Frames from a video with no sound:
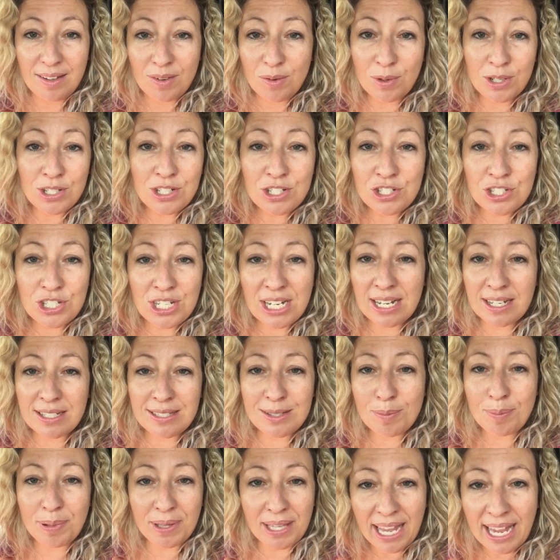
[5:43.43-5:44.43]
When does she get
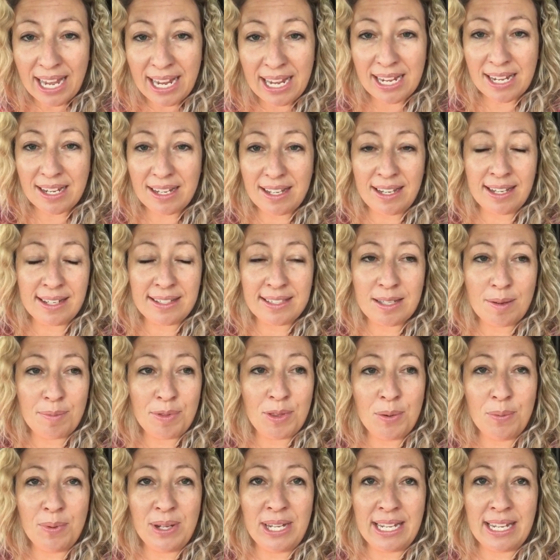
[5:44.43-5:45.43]
to play except
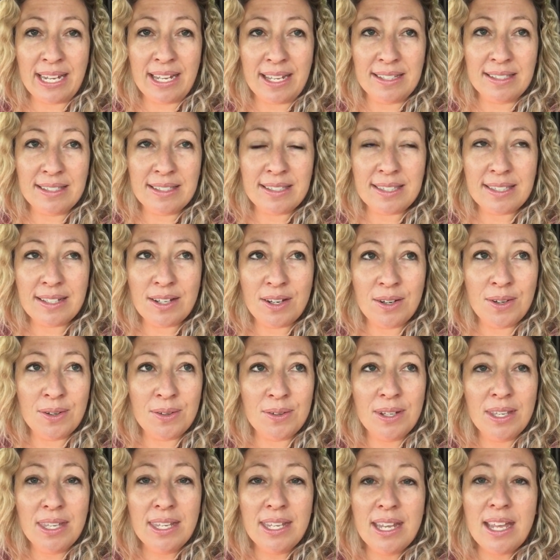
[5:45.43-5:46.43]
the weekend?
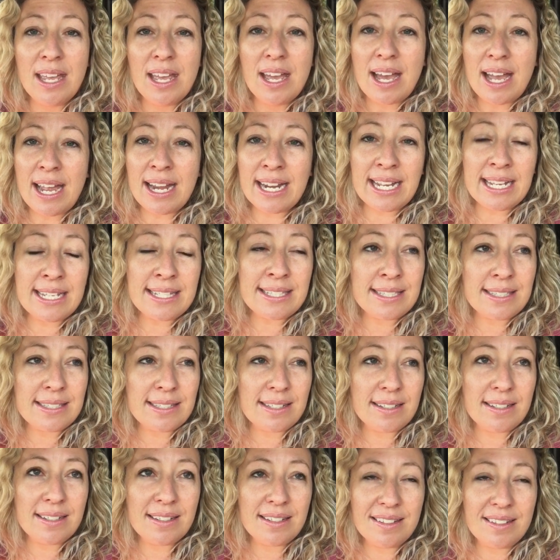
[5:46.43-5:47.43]
So I guess
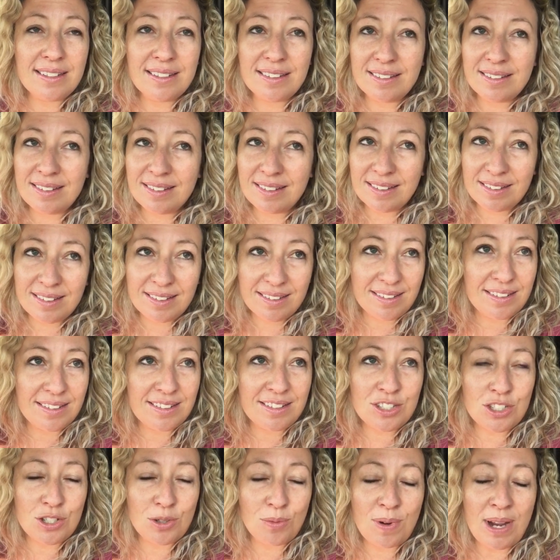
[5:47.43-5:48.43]

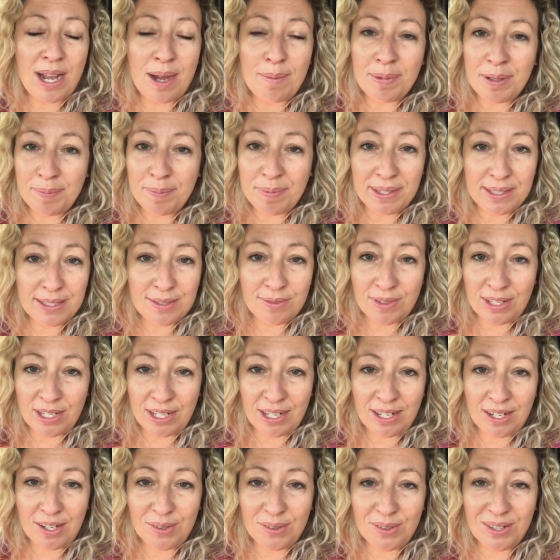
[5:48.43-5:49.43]
to wrap up this
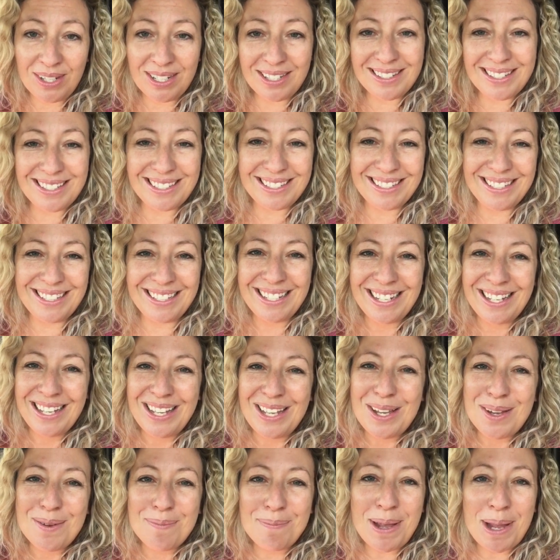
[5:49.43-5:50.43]
video,
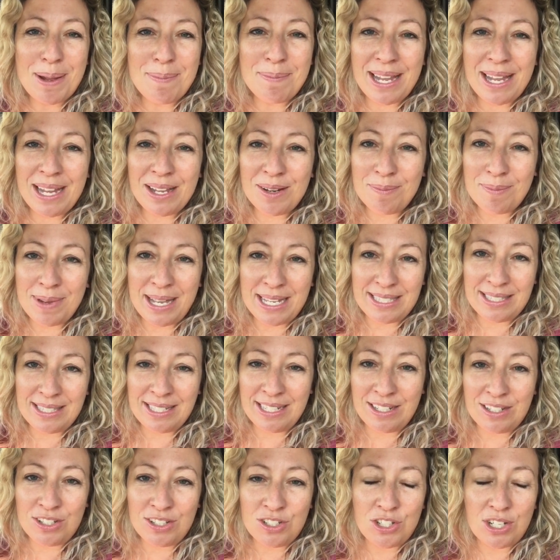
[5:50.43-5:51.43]
my main
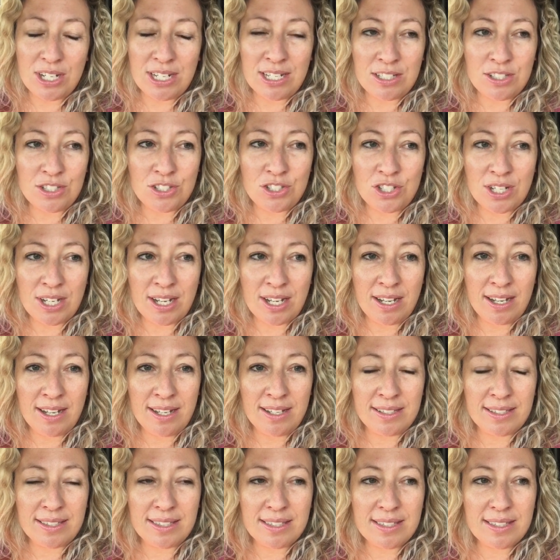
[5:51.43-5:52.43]
message is
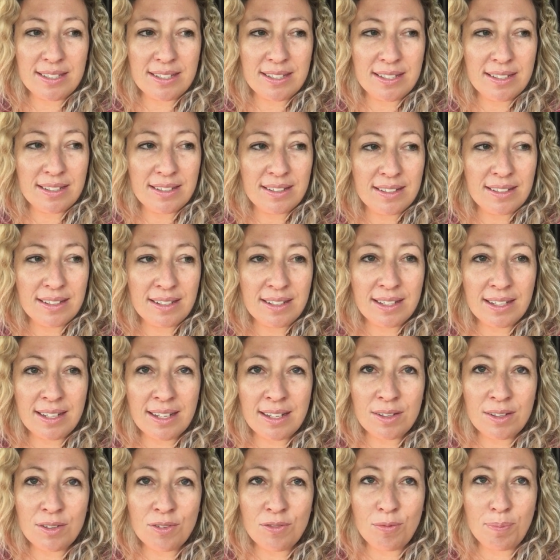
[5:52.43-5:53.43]
just
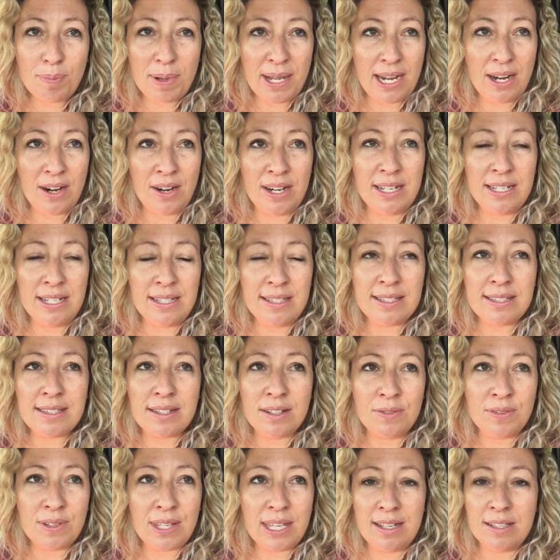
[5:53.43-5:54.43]
give parents
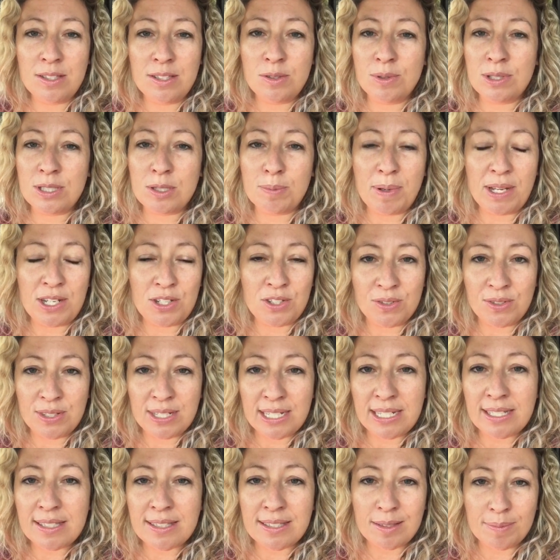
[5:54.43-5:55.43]
of kids with special
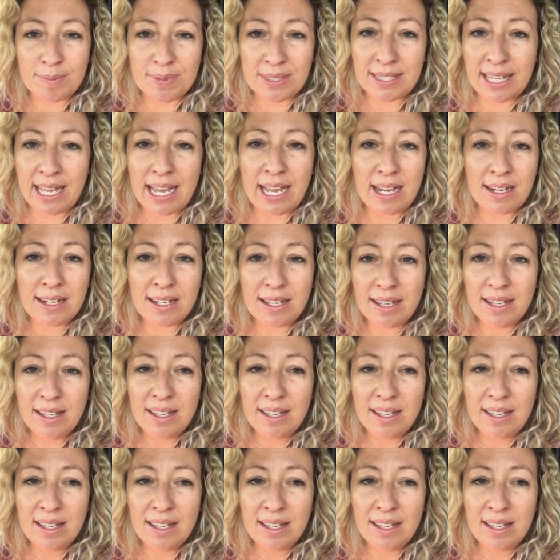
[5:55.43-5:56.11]
needs some slack.